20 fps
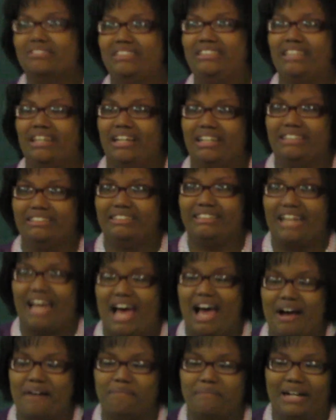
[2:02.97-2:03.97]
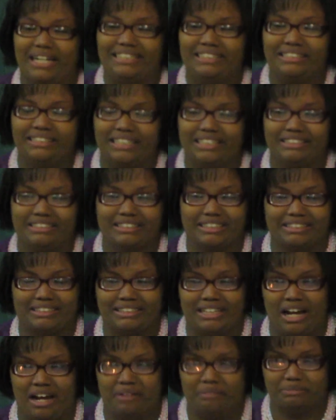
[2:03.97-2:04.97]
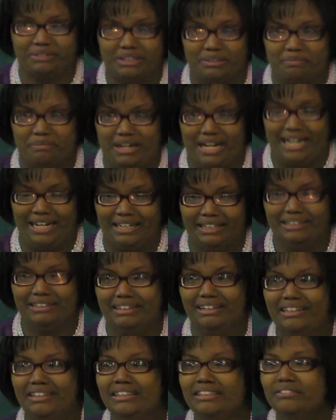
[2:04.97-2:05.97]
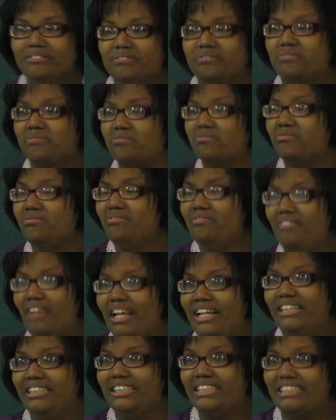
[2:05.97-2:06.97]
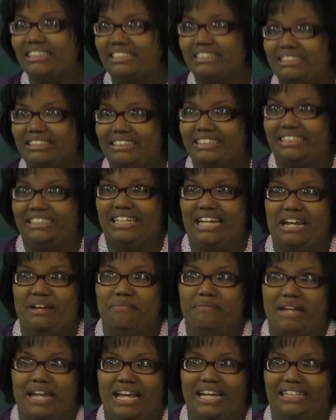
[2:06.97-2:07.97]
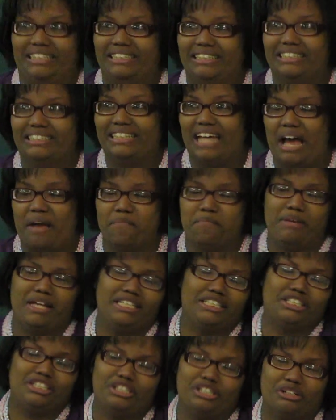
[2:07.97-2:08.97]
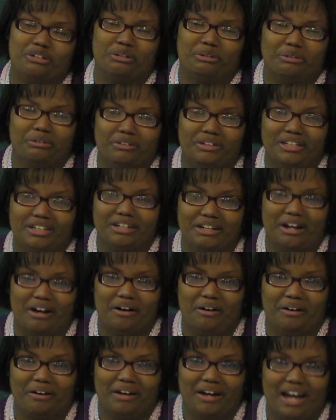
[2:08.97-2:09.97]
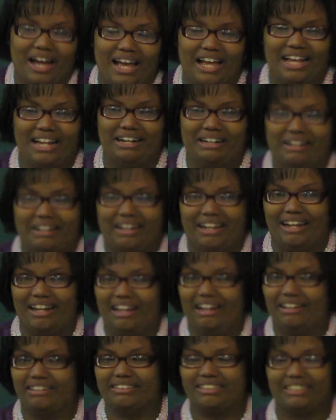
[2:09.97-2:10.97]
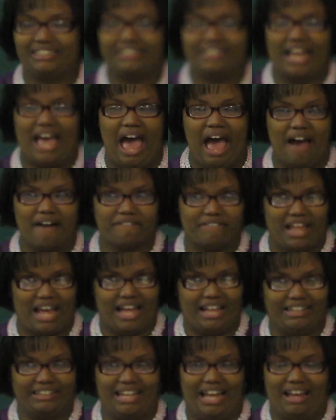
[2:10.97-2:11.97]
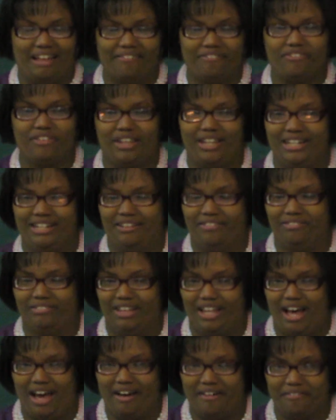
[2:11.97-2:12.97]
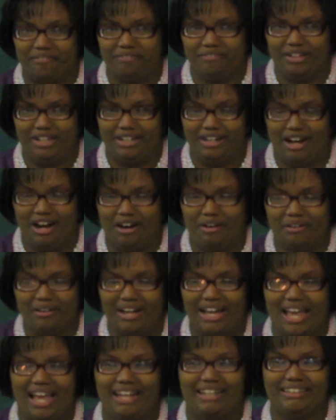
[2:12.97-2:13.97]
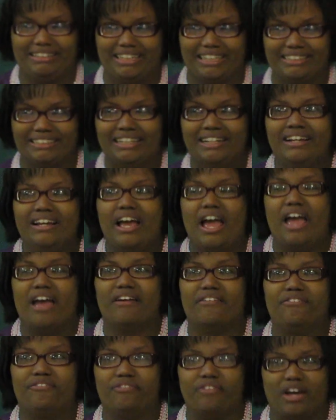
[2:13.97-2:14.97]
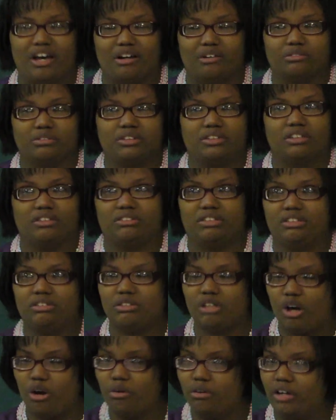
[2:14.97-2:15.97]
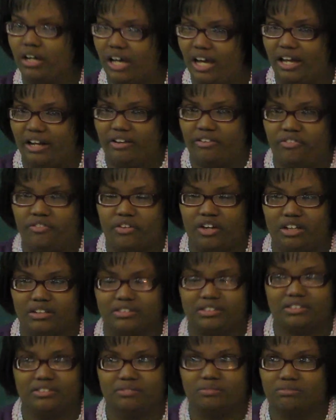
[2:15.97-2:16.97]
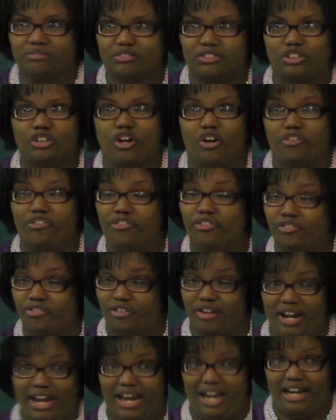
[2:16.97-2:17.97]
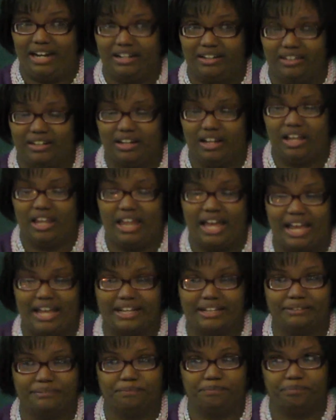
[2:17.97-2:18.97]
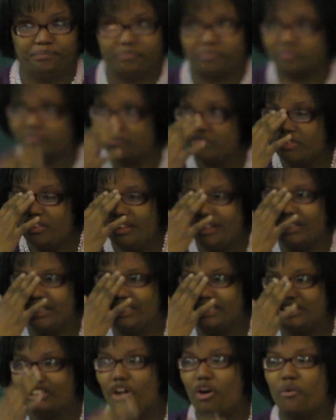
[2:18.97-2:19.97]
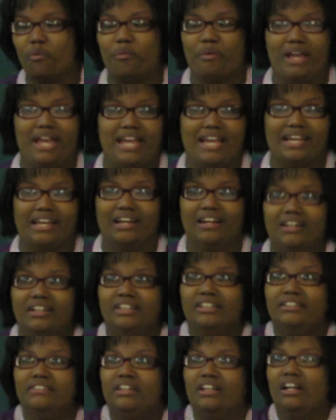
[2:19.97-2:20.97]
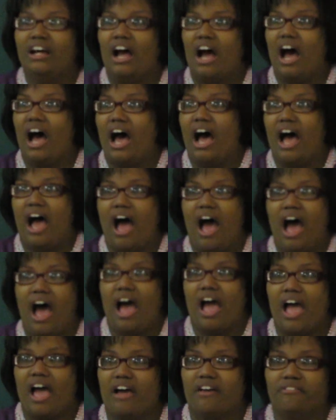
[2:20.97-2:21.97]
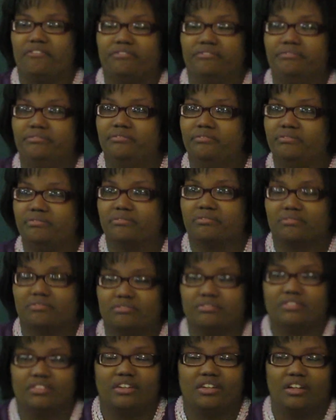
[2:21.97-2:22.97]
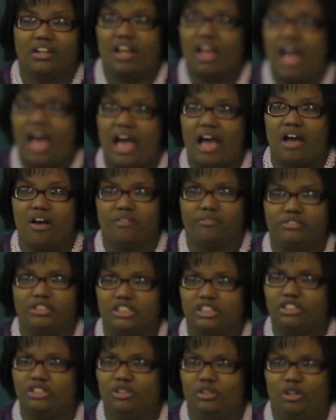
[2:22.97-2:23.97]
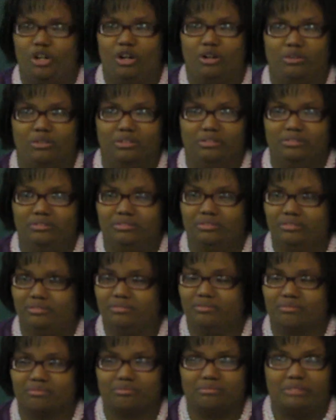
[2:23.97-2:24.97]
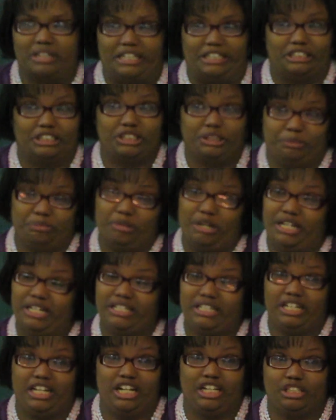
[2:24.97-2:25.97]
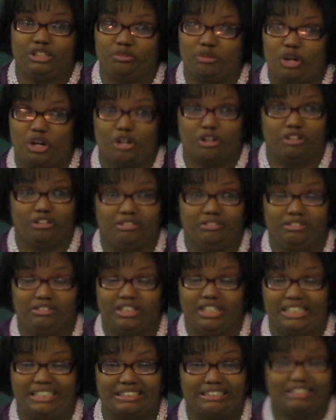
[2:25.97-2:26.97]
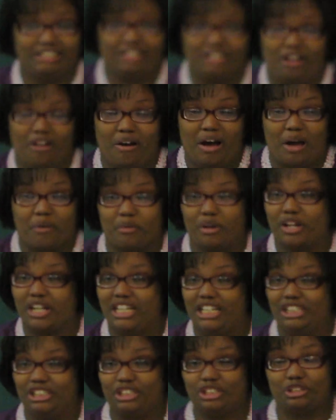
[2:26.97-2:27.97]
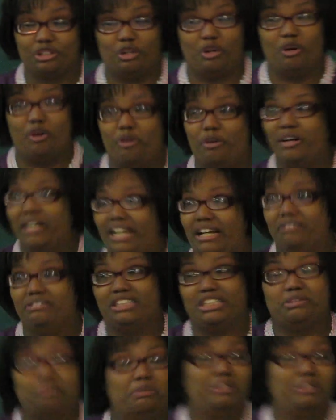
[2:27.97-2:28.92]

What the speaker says: to have my sisters come to me and just to see me and just, I missed you, you know, and just to have that feeling of love, you know, it feels so good. It feels so free. Like, this whole week, I have just, you know, just preaching his word. Just, you know, I work in a school, and I've just